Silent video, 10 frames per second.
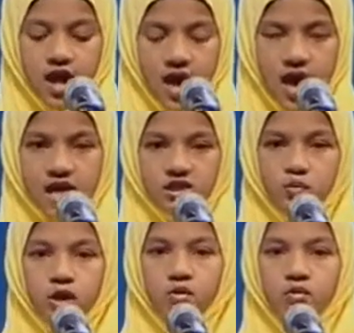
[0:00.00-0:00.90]
As
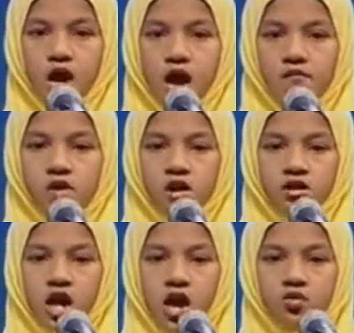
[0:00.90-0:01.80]
we travel
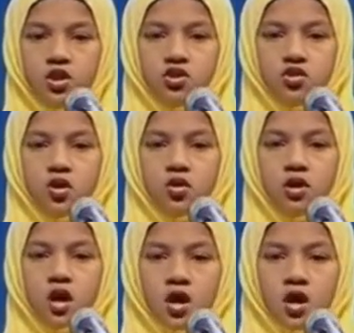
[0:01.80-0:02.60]
down this road,